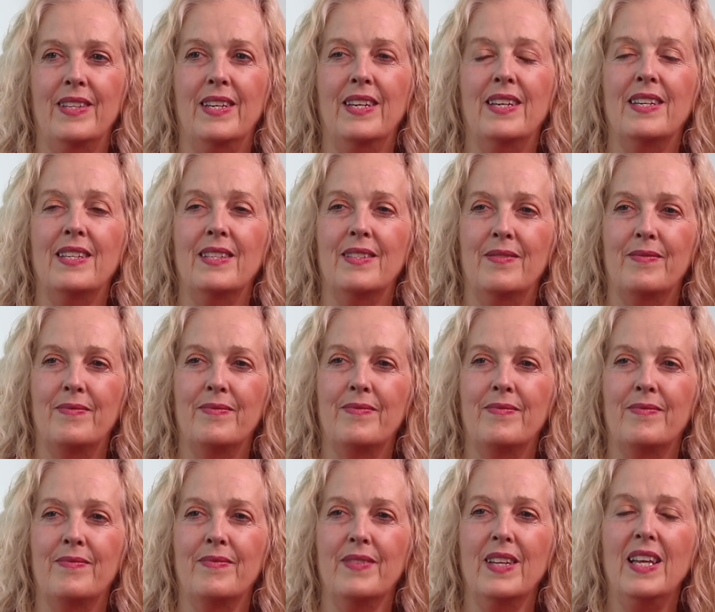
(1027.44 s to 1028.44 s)
Yeah.
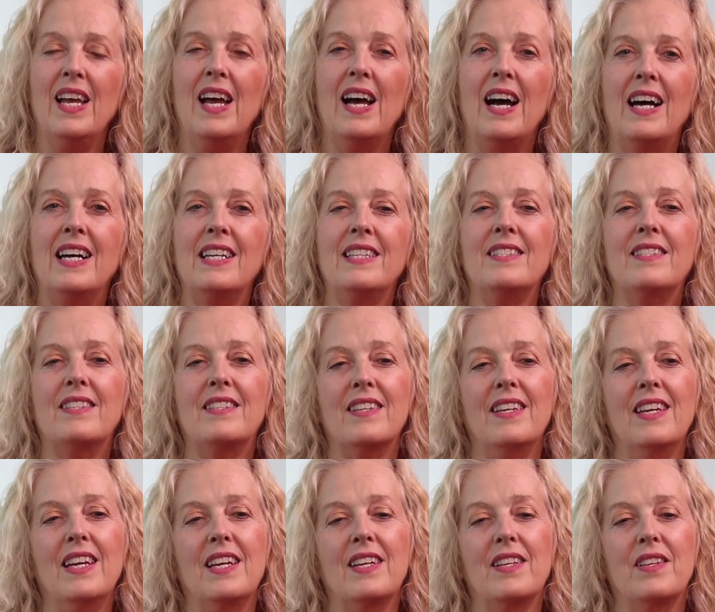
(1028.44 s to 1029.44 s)
And
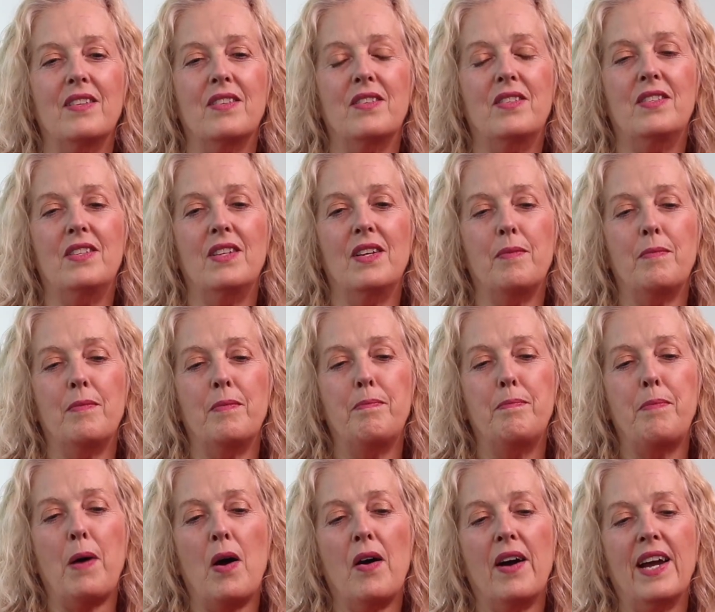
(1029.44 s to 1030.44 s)

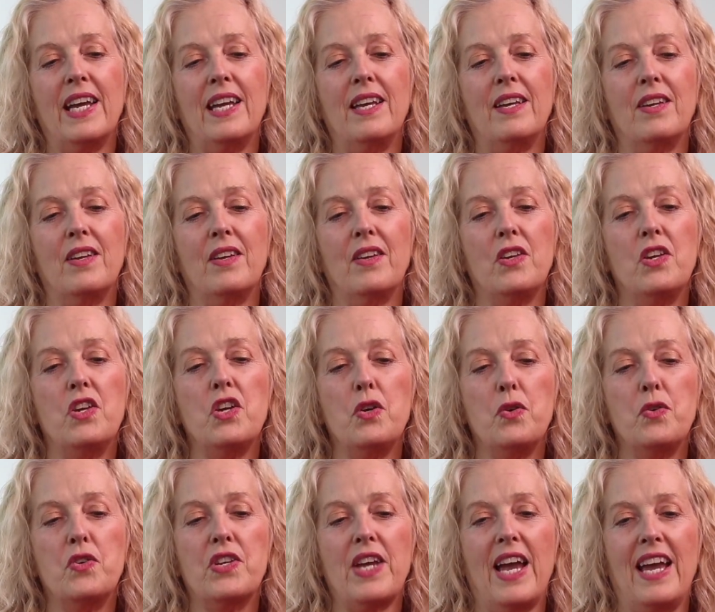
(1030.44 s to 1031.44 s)
by
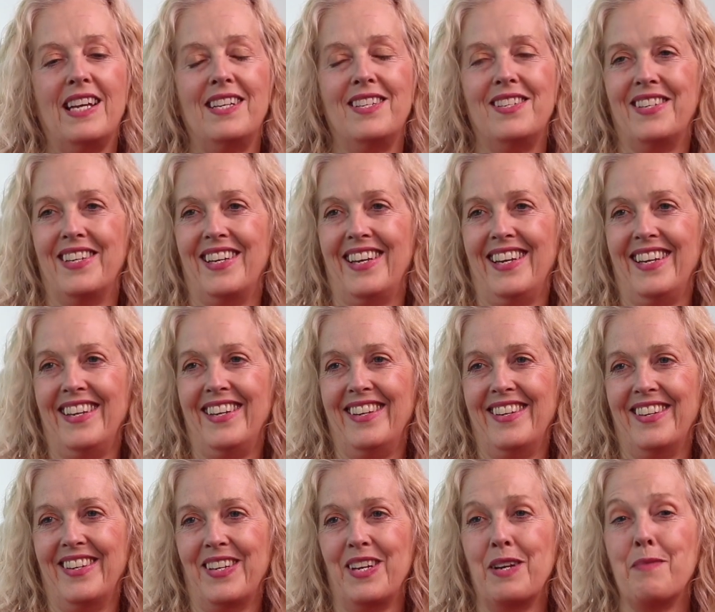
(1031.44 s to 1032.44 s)
you changing,
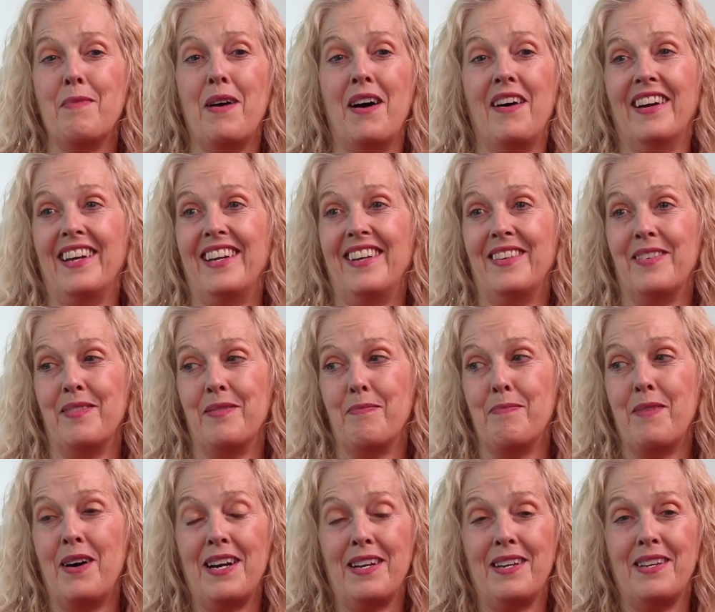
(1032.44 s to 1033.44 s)
you know,
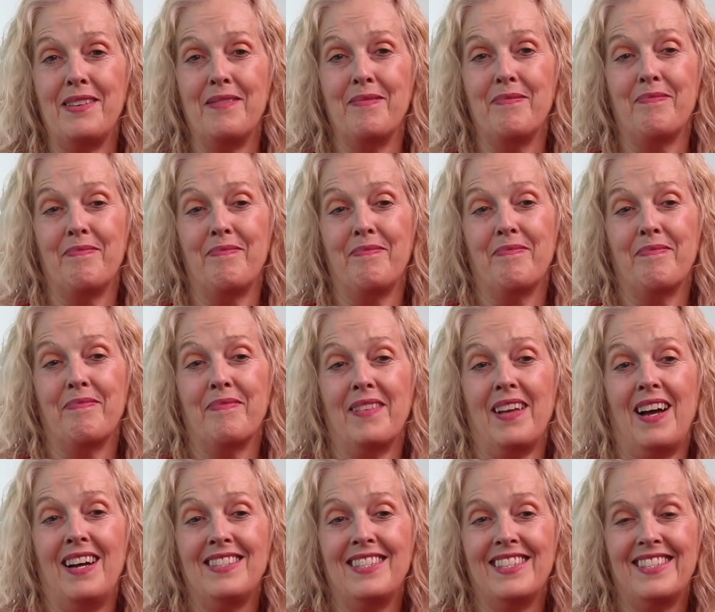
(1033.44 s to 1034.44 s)
my
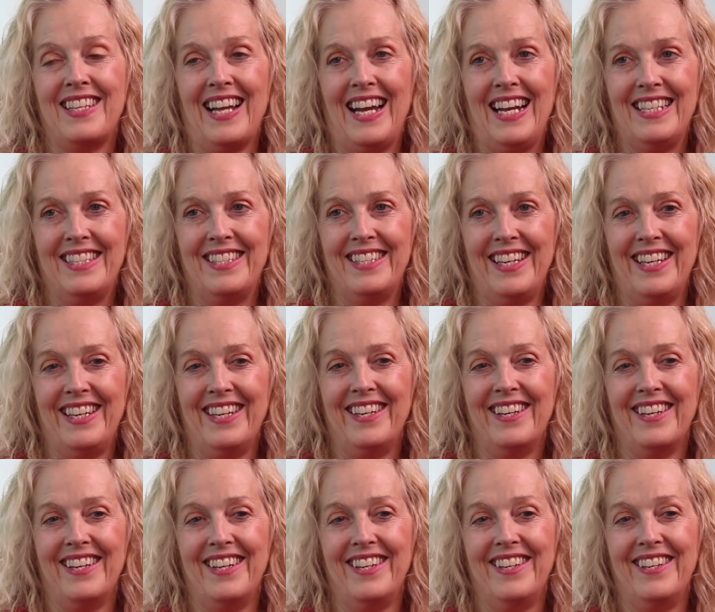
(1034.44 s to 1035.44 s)
understanding,
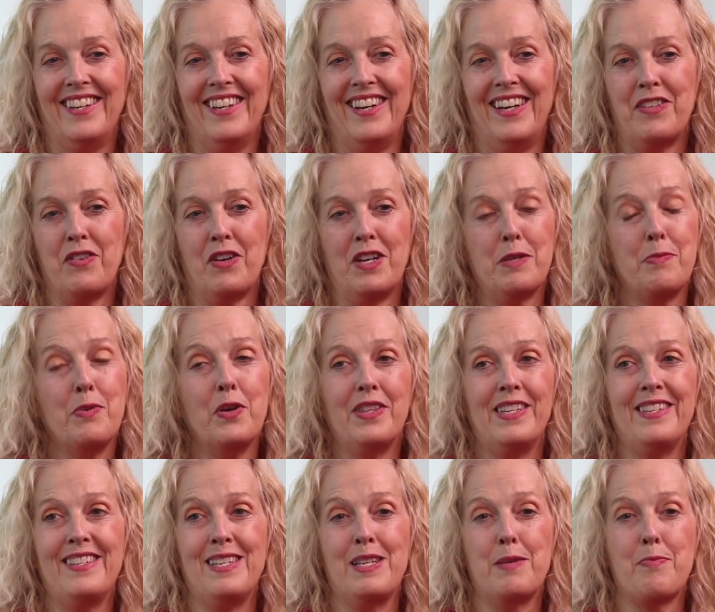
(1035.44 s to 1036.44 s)
and I try to put
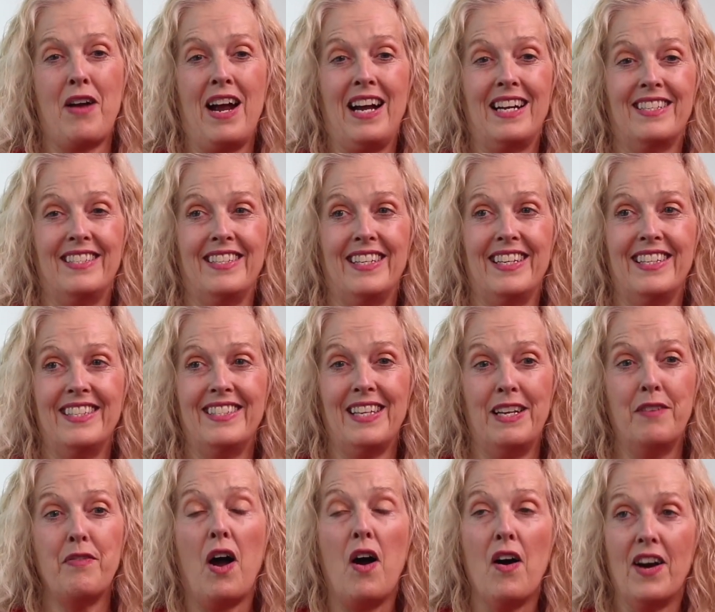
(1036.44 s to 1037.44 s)
this into practice,
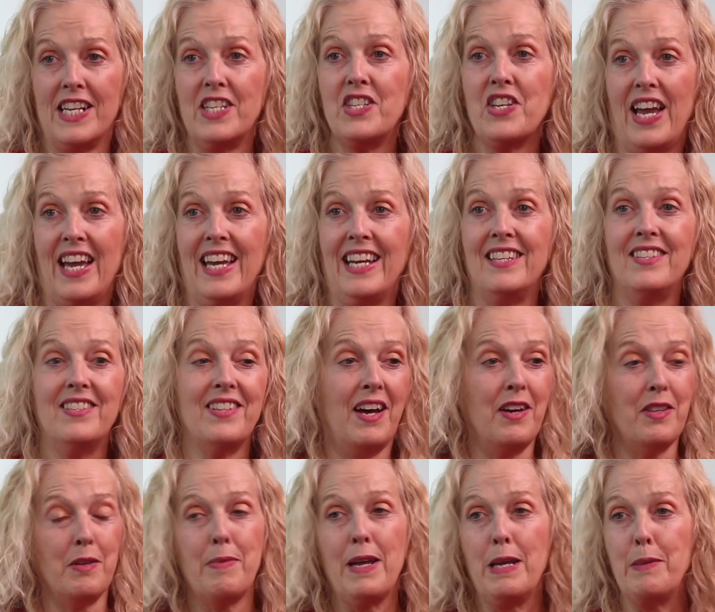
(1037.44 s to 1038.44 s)
if I change,
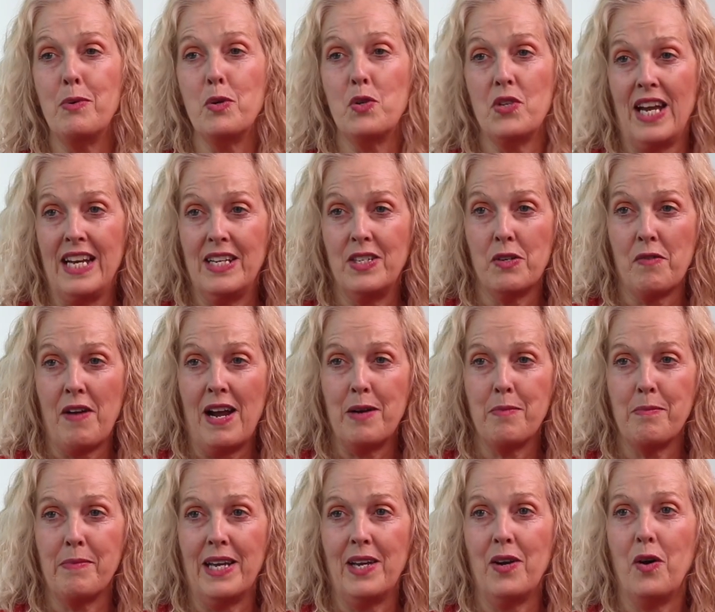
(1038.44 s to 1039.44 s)
other people change
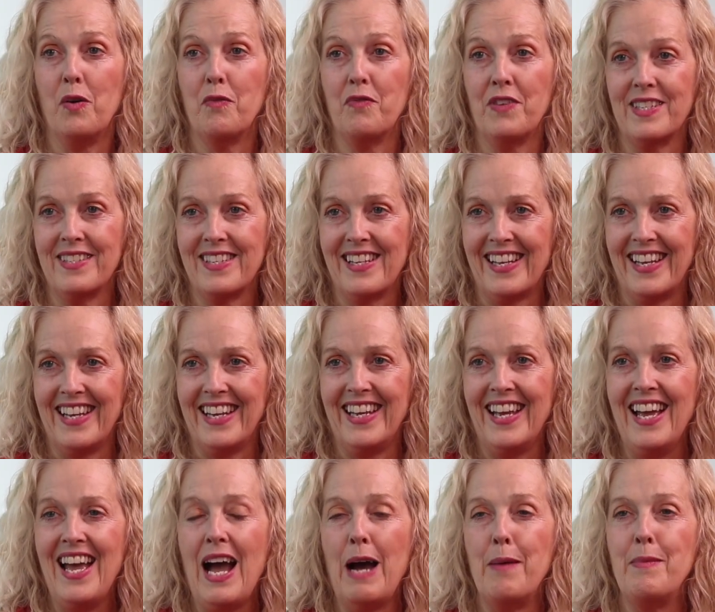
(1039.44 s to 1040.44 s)
around me, obviously.
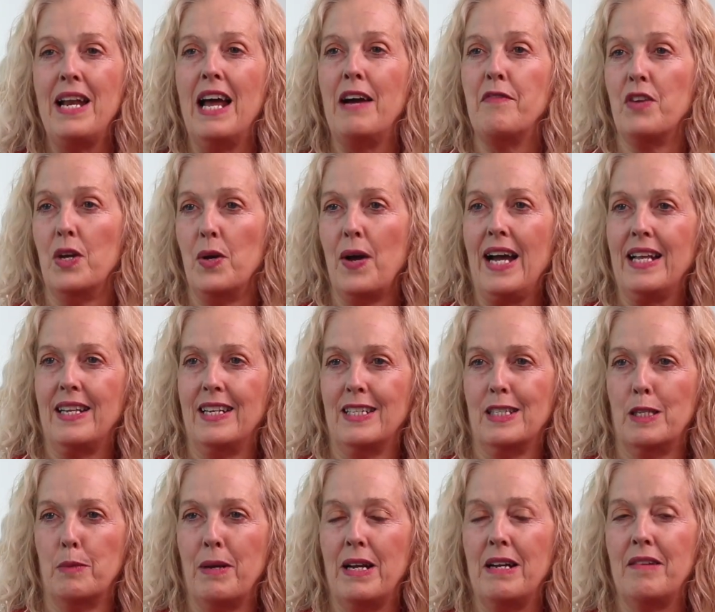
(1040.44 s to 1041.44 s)
I mean, have you had
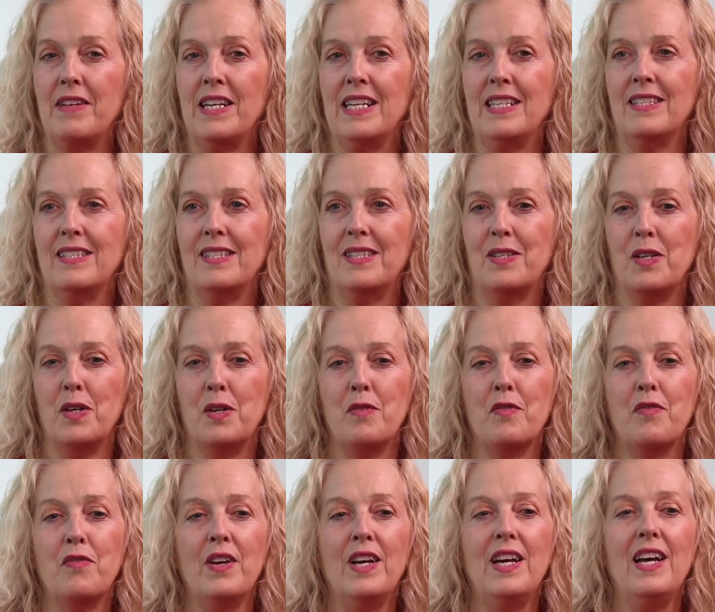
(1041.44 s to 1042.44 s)
experience of,